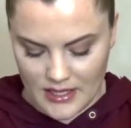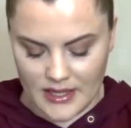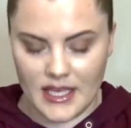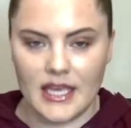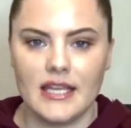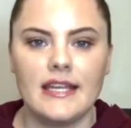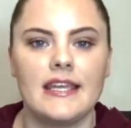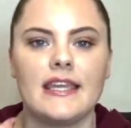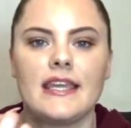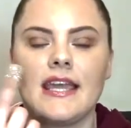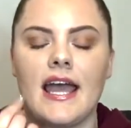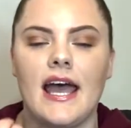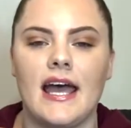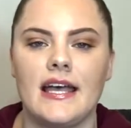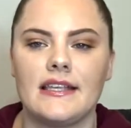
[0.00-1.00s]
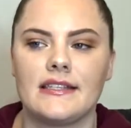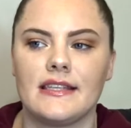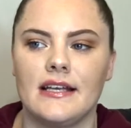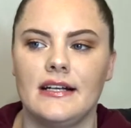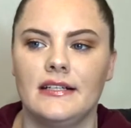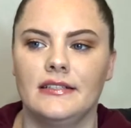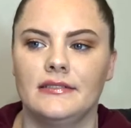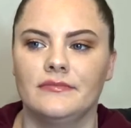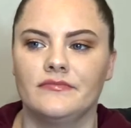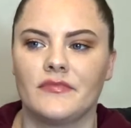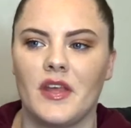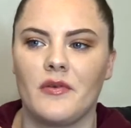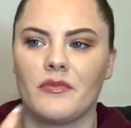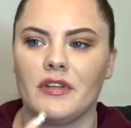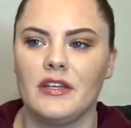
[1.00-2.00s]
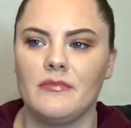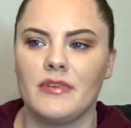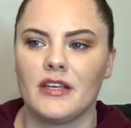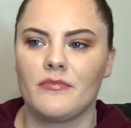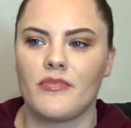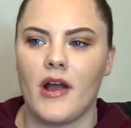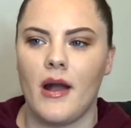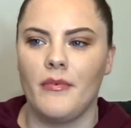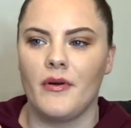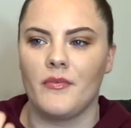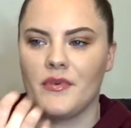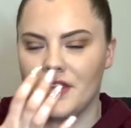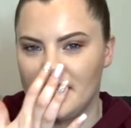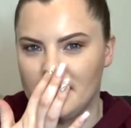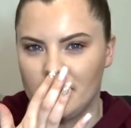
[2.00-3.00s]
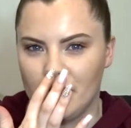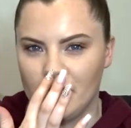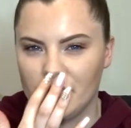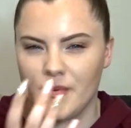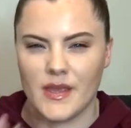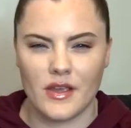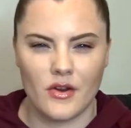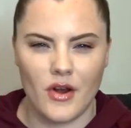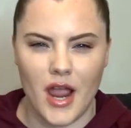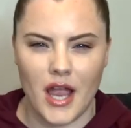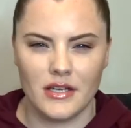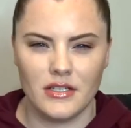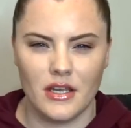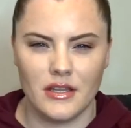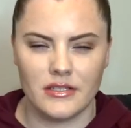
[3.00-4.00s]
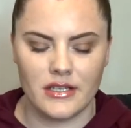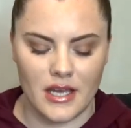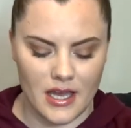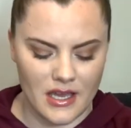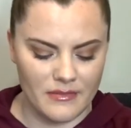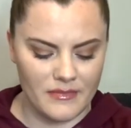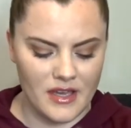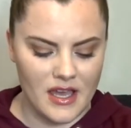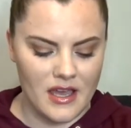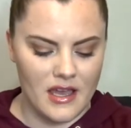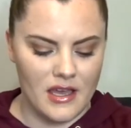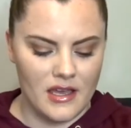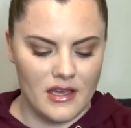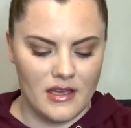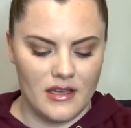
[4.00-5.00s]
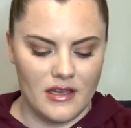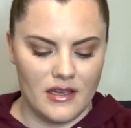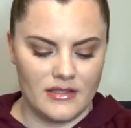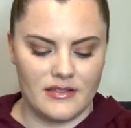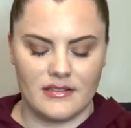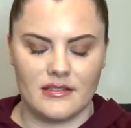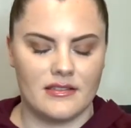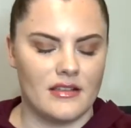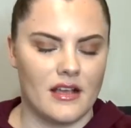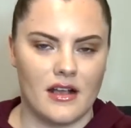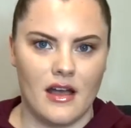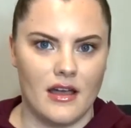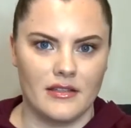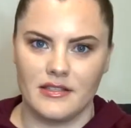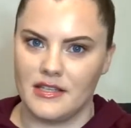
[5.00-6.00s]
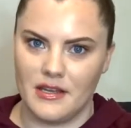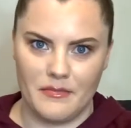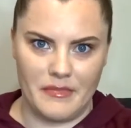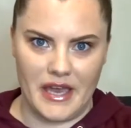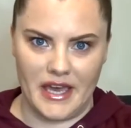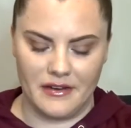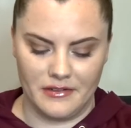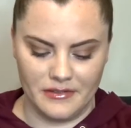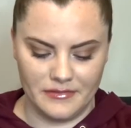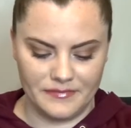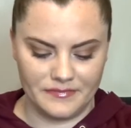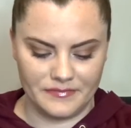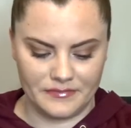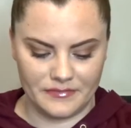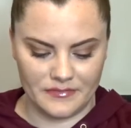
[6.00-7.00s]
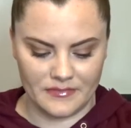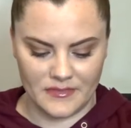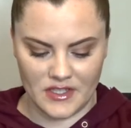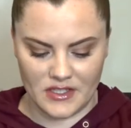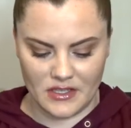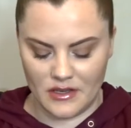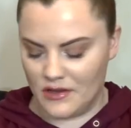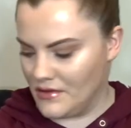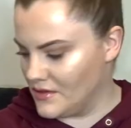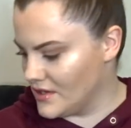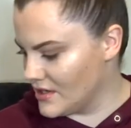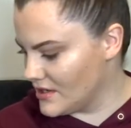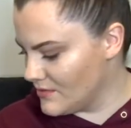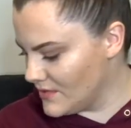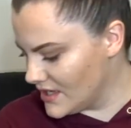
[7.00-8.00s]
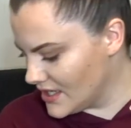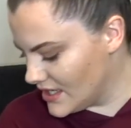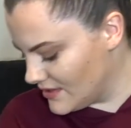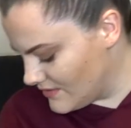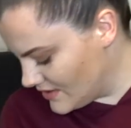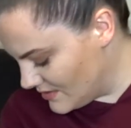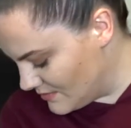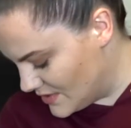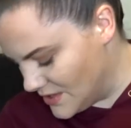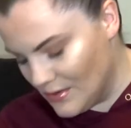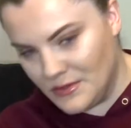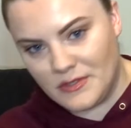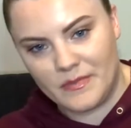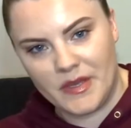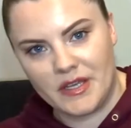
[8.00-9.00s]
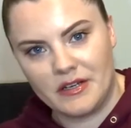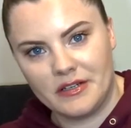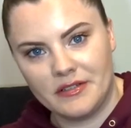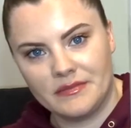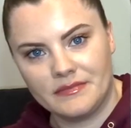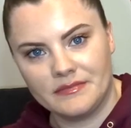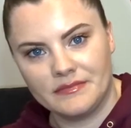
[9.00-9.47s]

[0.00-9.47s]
Then he has um, a really big problem with his nose being cracked all the time. It's a constant battle. So you're going to want to give him nose butter.